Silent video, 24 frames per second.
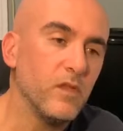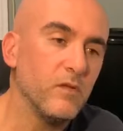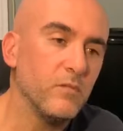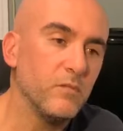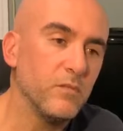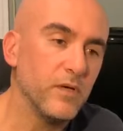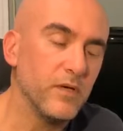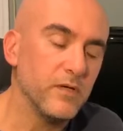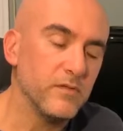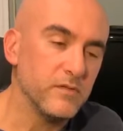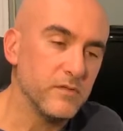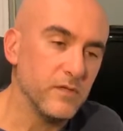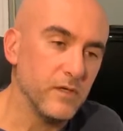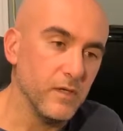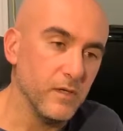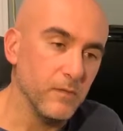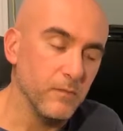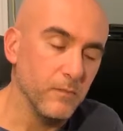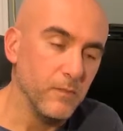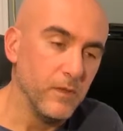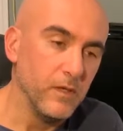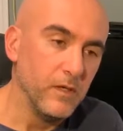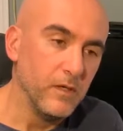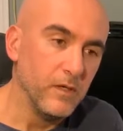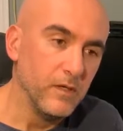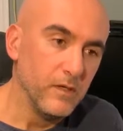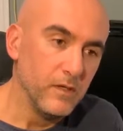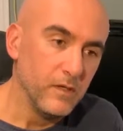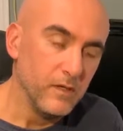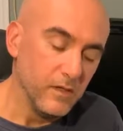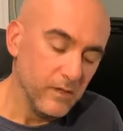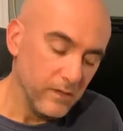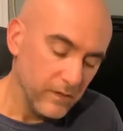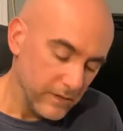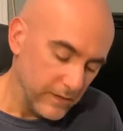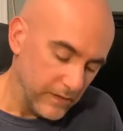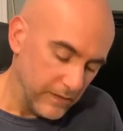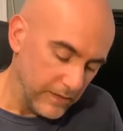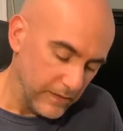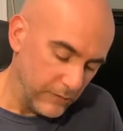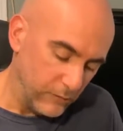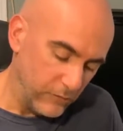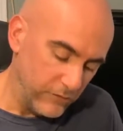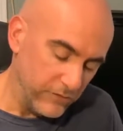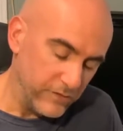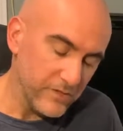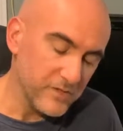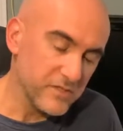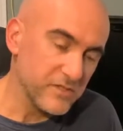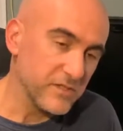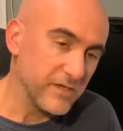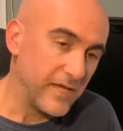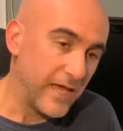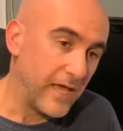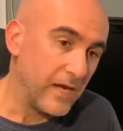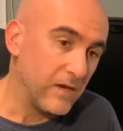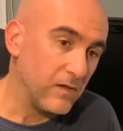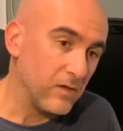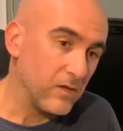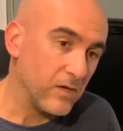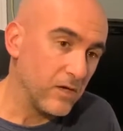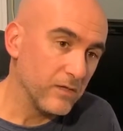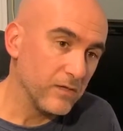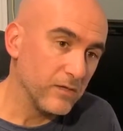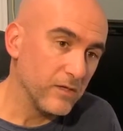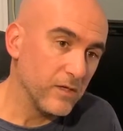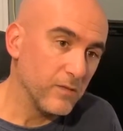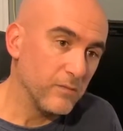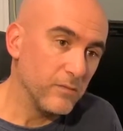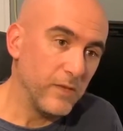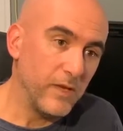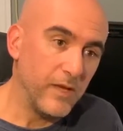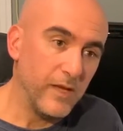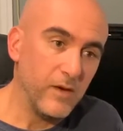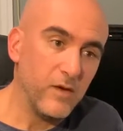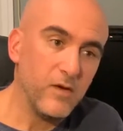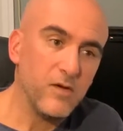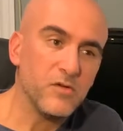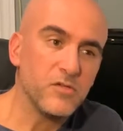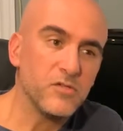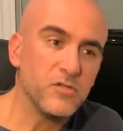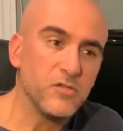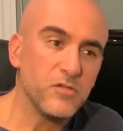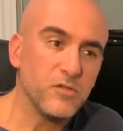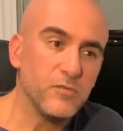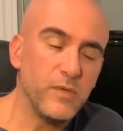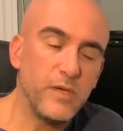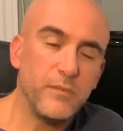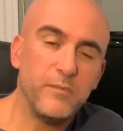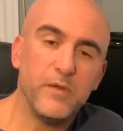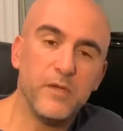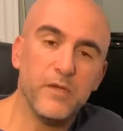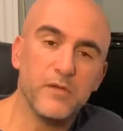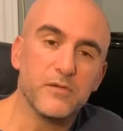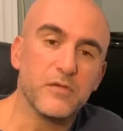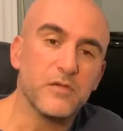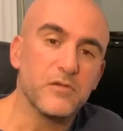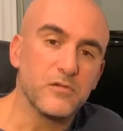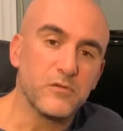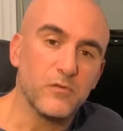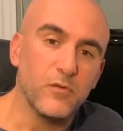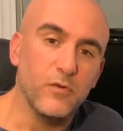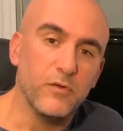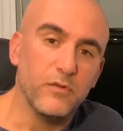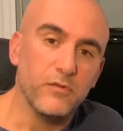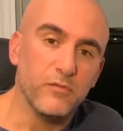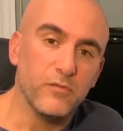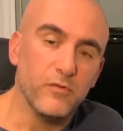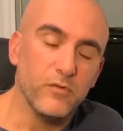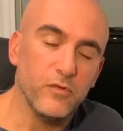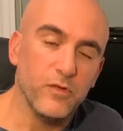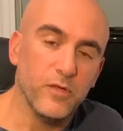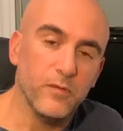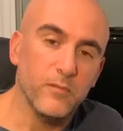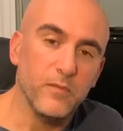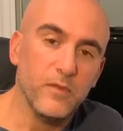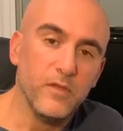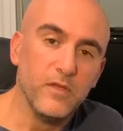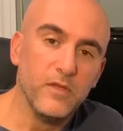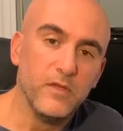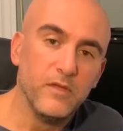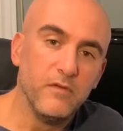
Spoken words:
But I would thus catalog them, and also maybe as I was going through them,